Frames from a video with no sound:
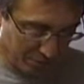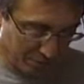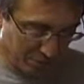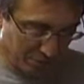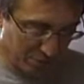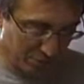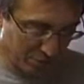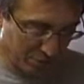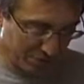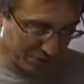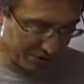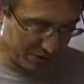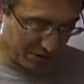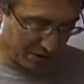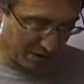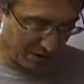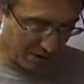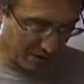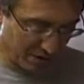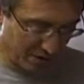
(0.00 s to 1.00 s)
liberals
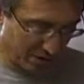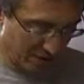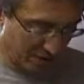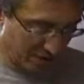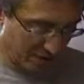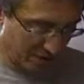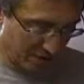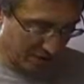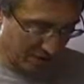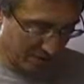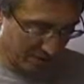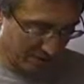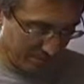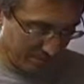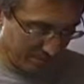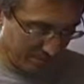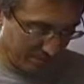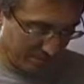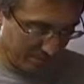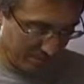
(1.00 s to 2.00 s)
are
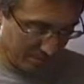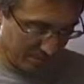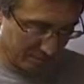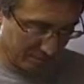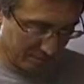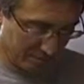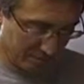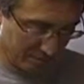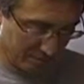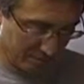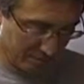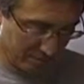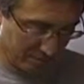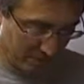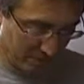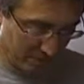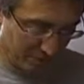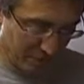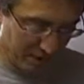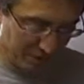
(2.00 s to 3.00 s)
um,
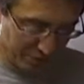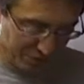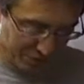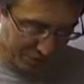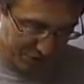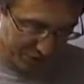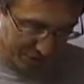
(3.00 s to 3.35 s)
are evil